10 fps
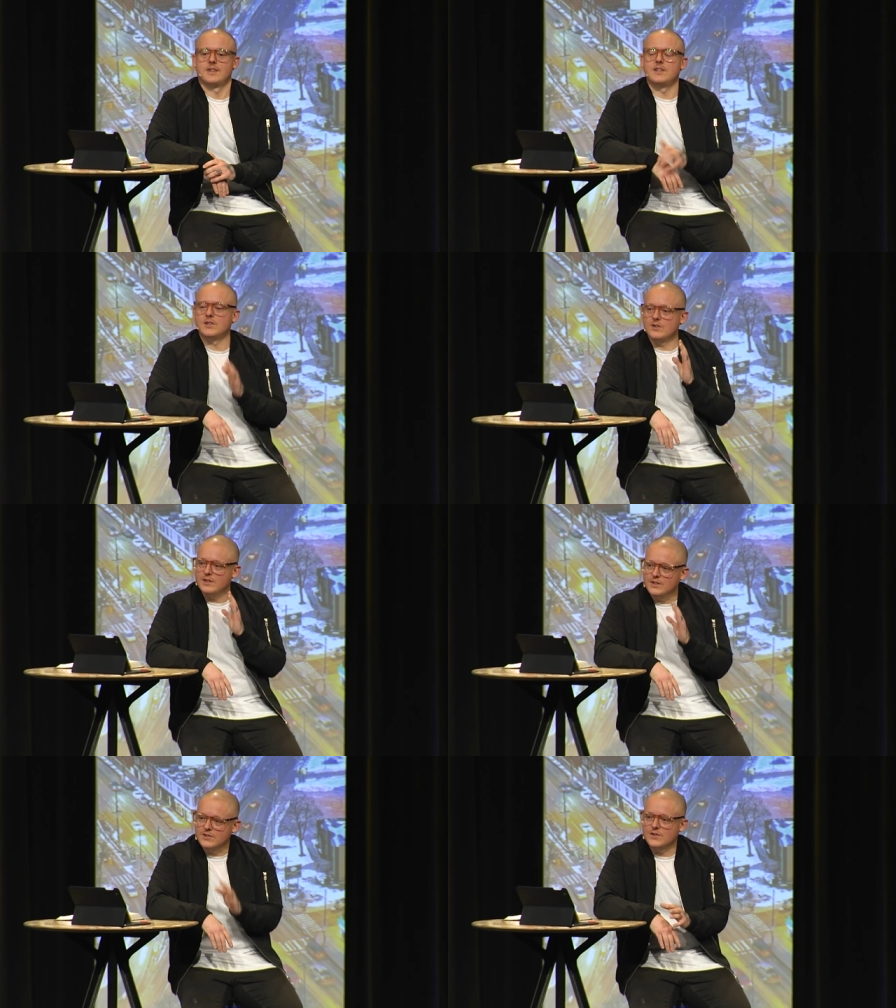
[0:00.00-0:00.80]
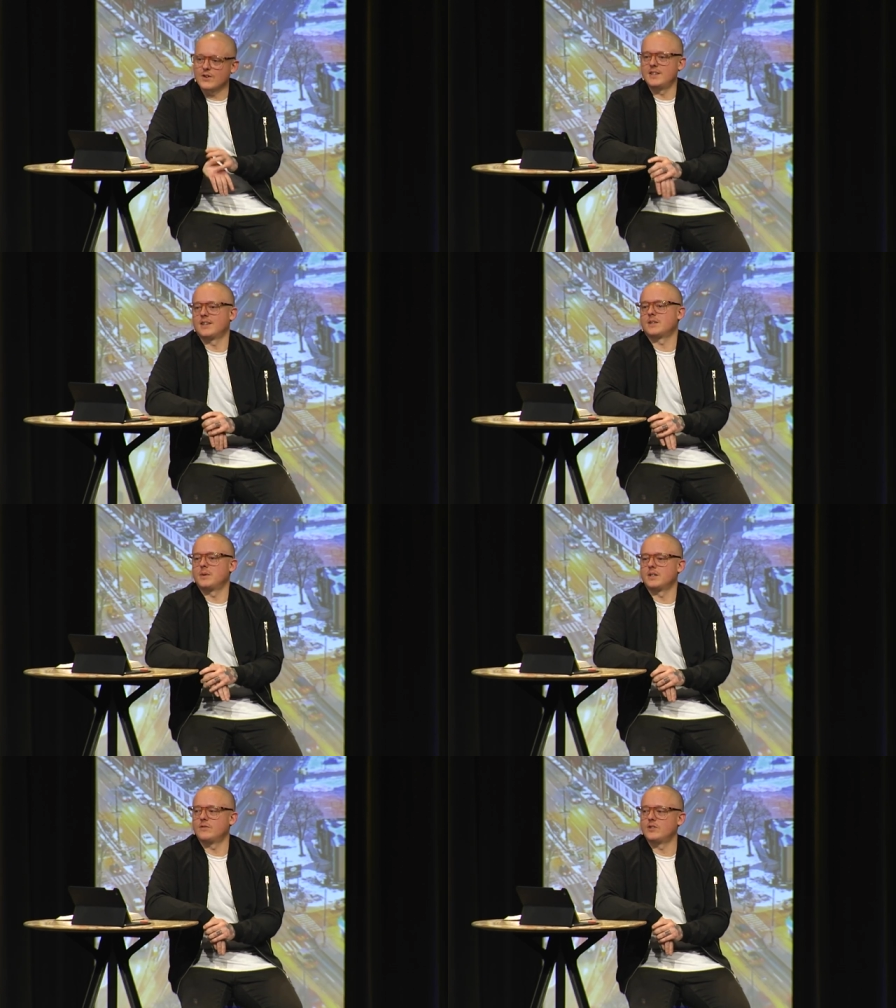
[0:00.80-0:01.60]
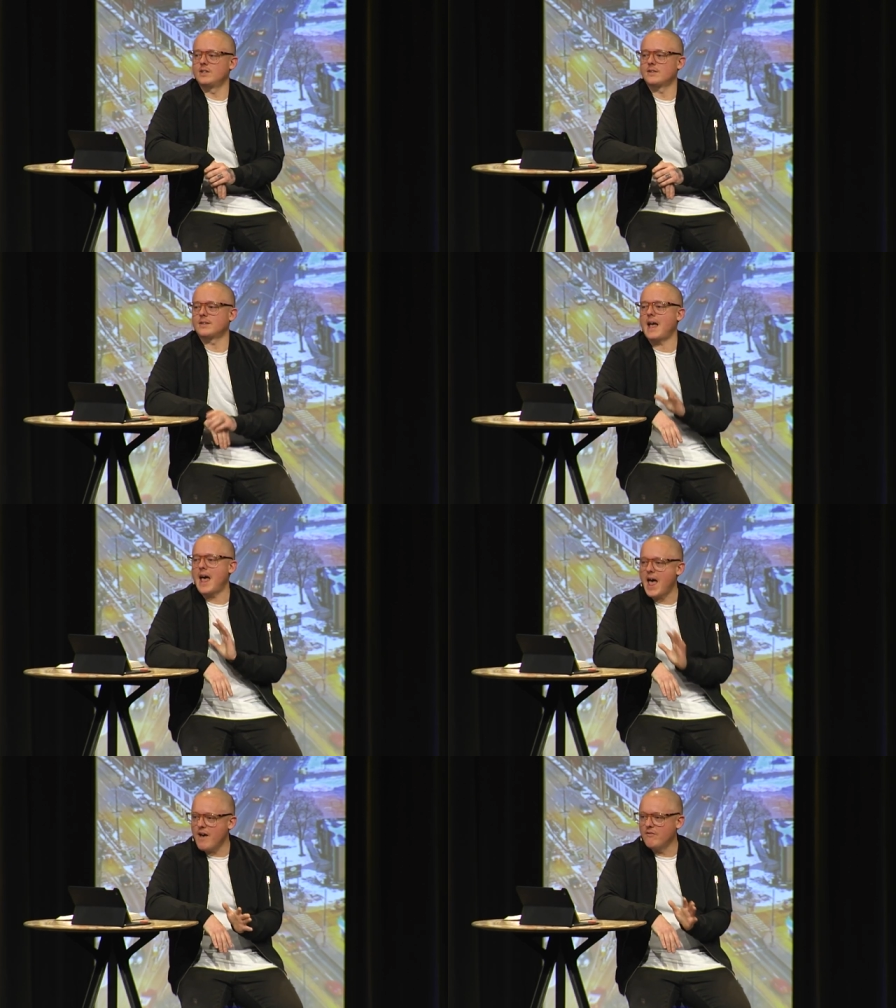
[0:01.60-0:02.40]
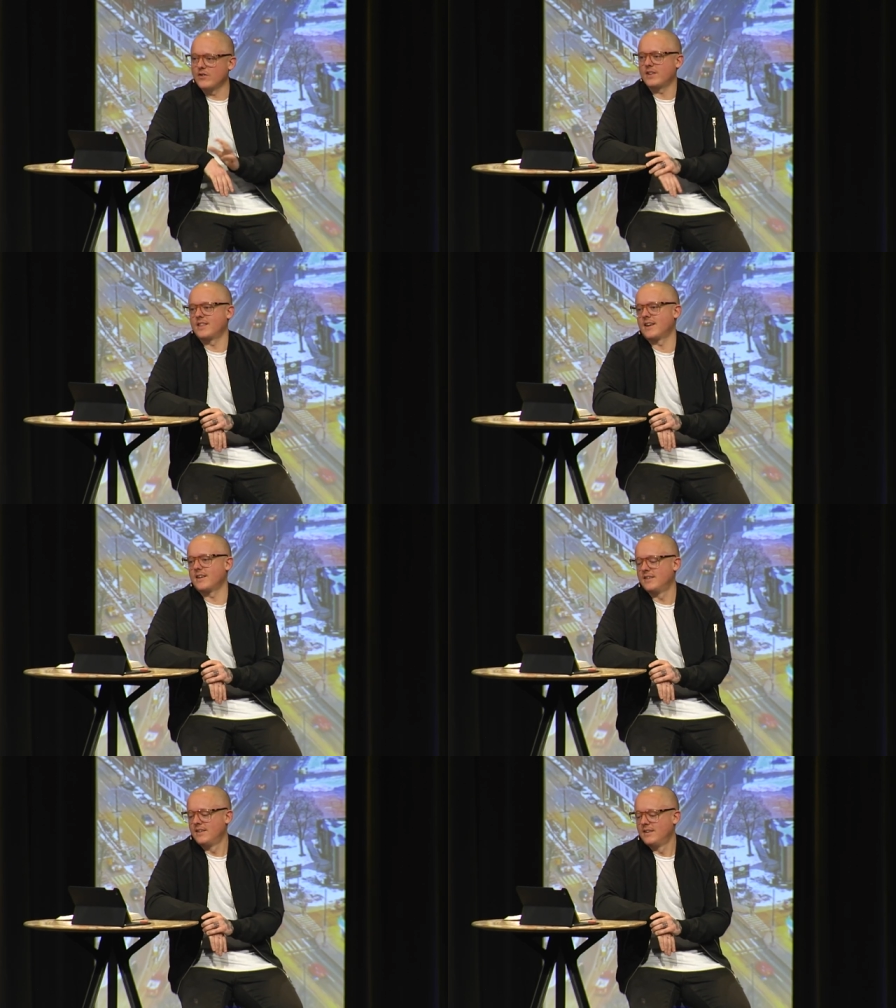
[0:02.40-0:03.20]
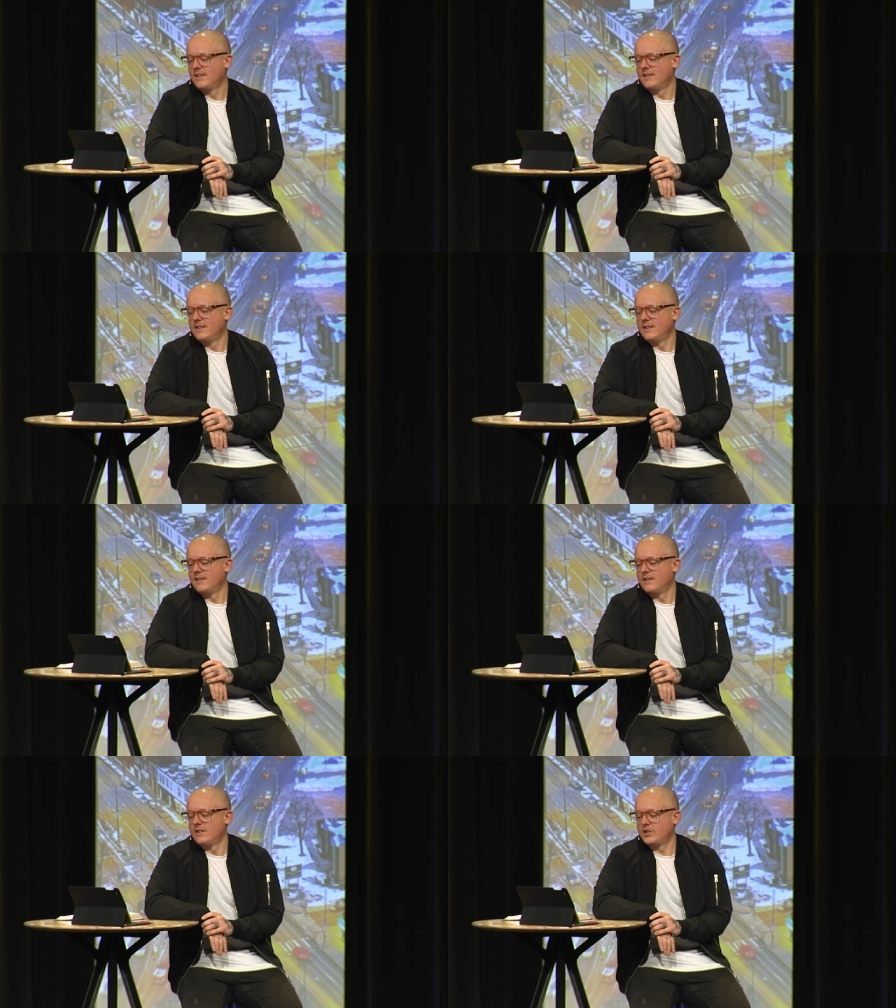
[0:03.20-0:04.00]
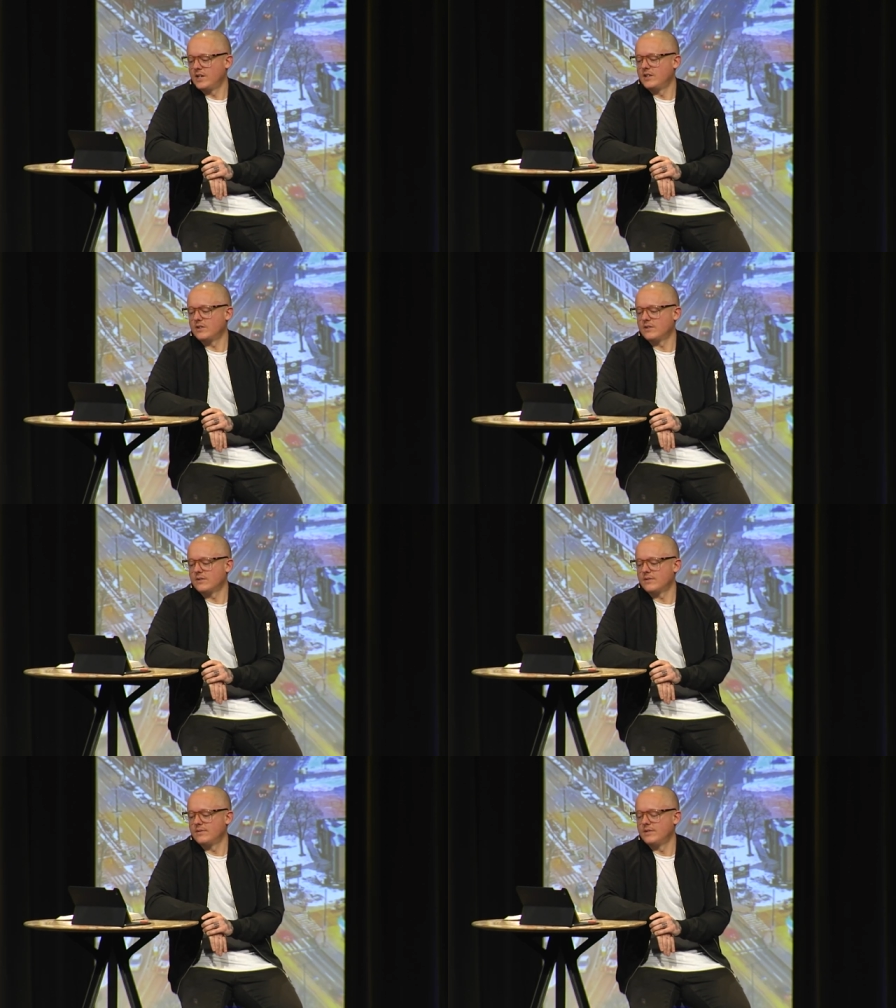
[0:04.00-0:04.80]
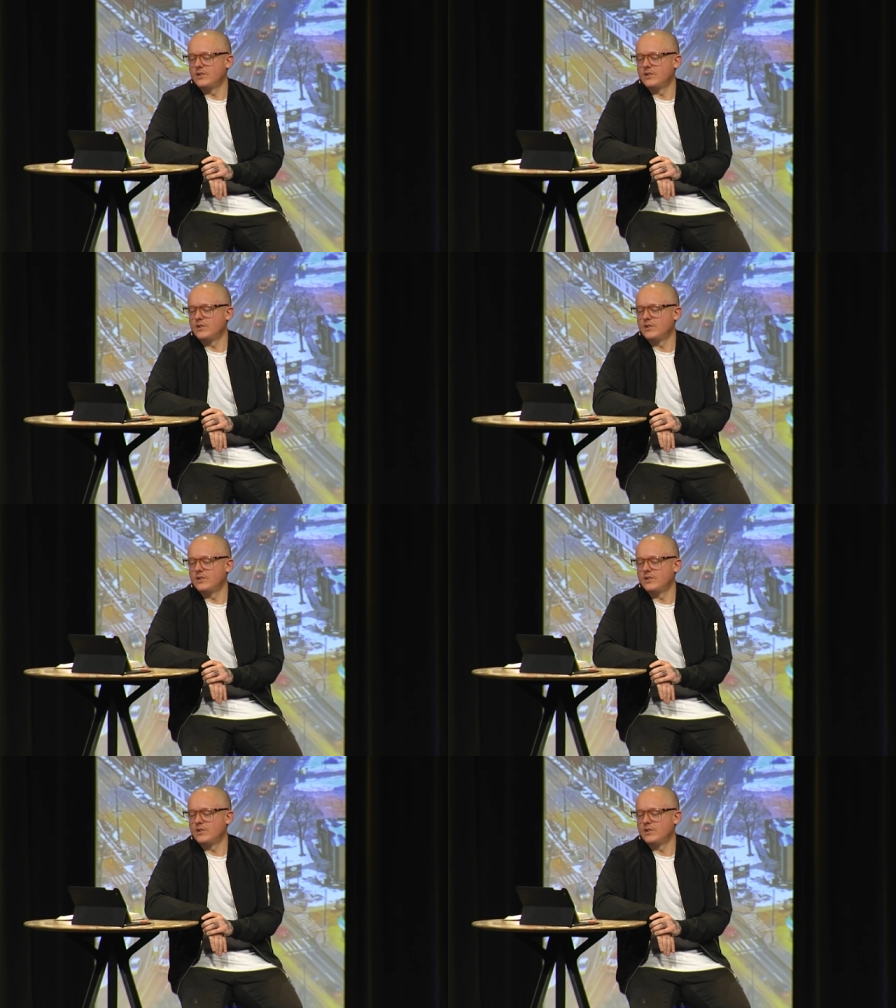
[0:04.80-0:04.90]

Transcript: and certainly the story and the experience of Jesus, everything changes.